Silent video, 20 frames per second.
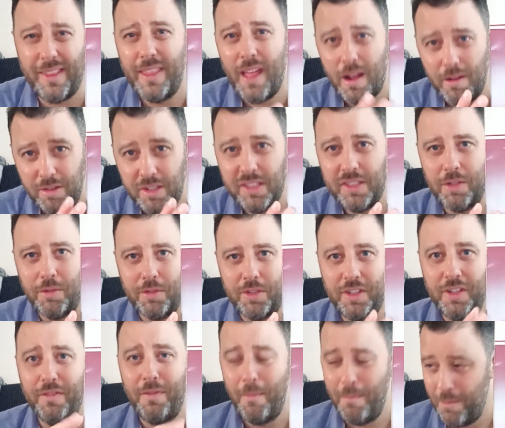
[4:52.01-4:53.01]
those
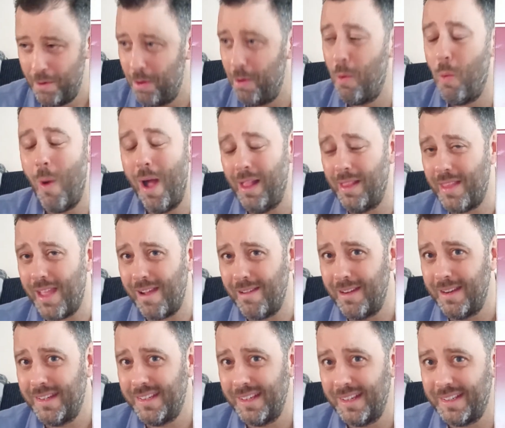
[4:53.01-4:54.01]
sorts of more well-known
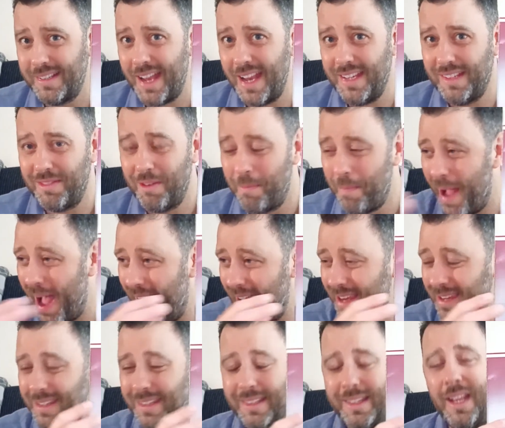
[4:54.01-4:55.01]
and successful
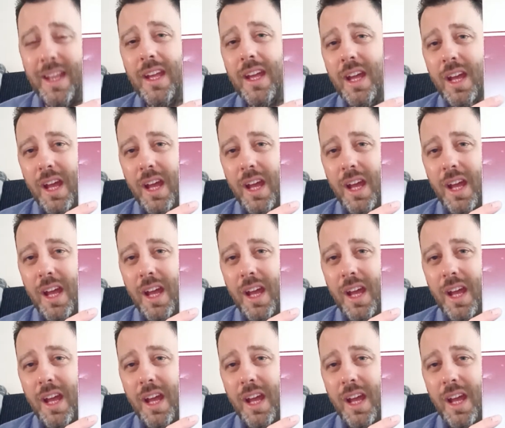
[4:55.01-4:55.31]
bands,